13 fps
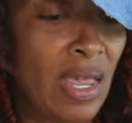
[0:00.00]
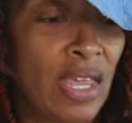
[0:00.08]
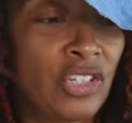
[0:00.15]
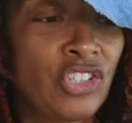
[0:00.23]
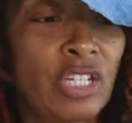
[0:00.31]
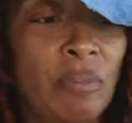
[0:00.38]

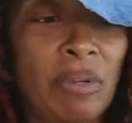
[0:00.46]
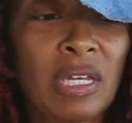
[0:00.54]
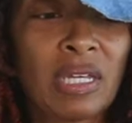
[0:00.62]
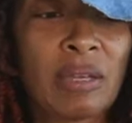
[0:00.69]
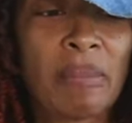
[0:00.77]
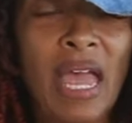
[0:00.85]
It should be
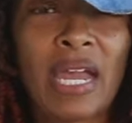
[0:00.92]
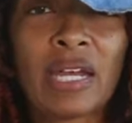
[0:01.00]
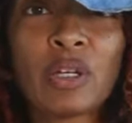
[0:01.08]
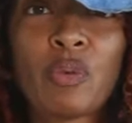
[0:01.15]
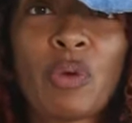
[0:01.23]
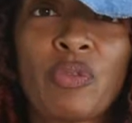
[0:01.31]
in the back
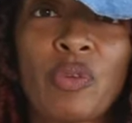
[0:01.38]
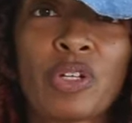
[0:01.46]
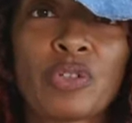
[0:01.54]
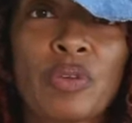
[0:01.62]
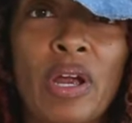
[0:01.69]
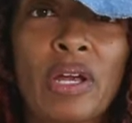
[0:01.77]
of the
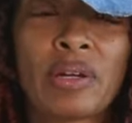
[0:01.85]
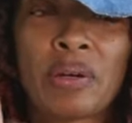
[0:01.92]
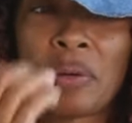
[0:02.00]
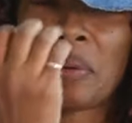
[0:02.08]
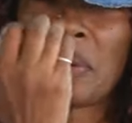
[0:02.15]
refrigerator.